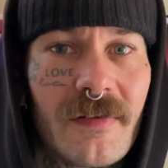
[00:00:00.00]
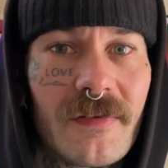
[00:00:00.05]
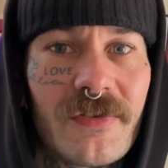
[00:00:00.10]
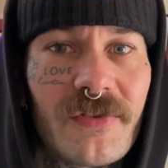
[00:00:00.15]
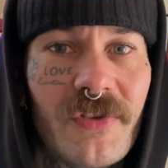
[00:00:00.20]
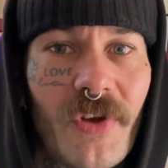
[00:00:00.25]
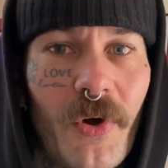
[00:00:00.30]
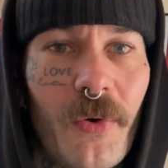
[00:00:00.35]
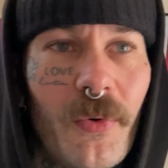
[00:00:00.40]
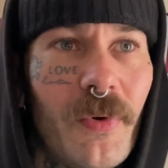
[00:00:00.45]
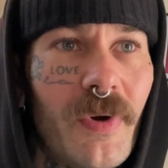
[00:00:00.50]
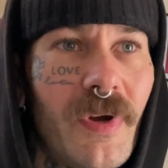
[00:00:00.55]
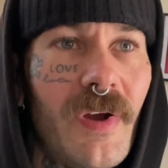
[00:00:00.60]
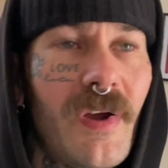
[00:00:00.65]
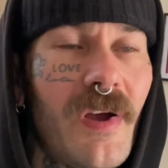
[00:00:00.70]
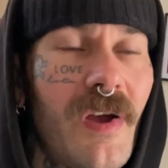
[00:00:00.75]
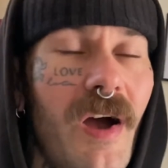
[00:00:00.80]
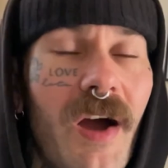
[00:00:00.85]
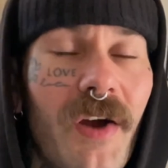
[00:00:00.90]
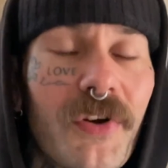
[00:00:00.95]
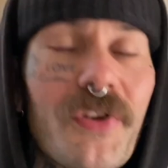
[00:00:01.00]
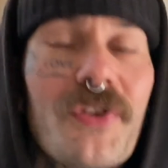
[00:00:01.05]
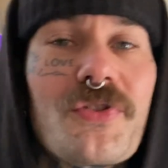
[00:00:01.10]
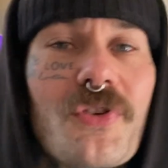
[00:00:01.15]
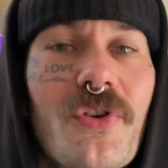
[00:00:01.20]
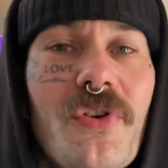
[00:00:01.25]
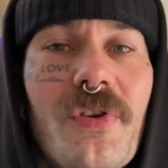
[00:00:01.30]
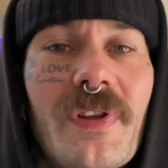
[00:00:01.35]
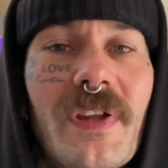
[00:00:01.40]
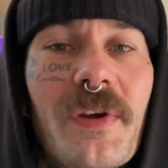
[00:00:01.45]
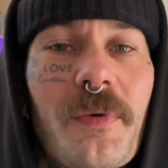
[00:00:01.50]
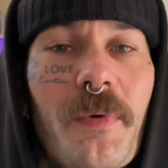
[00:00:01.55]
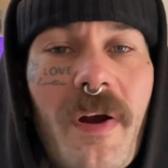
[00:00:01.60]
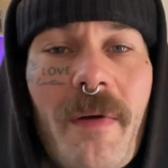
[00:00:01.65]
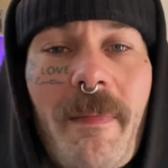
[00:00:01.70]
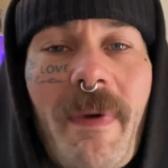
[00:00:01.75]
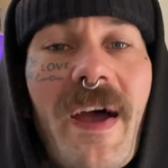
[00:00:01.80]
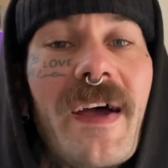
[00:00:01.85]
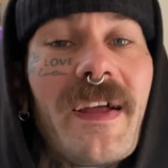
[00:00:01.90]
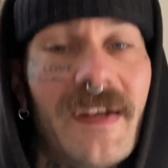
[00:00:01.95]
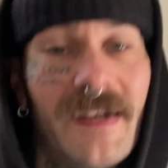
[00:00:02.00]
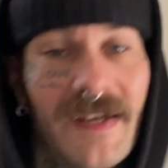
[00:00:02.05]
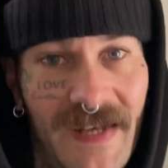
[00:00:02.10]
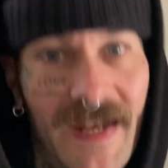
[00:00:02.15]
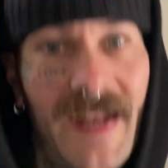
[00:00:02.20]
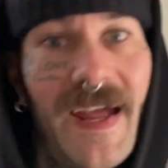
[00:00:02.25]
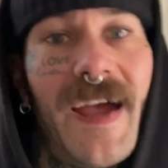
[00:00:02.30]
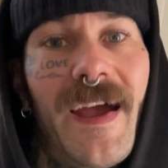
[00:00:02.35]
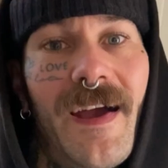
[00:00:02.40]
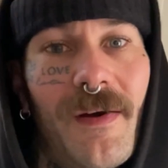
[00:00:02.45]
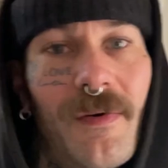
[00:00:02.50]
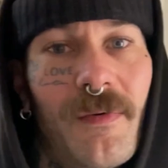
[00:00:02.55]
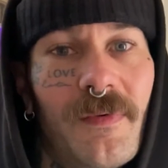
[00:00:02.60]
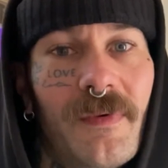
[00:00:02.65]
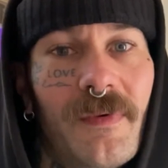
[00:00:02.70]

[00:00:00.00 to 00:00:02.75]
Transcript: So I'm gonna show you like where I'm at now.